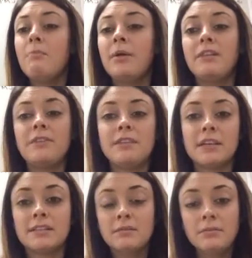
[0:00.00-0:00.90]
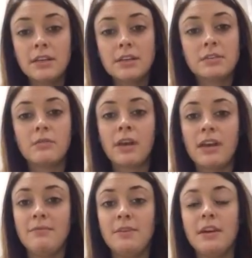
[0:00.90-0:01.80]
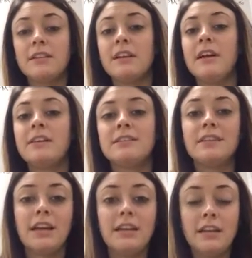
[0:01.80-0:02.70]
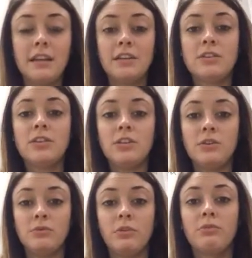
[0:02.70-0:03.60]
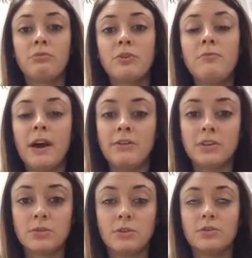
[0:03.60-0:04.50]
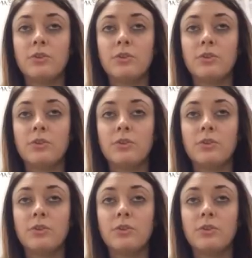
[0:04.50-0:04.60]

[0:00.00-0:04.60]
But if it doesn't work, it's okay because I assigned it to you through PowerSchool.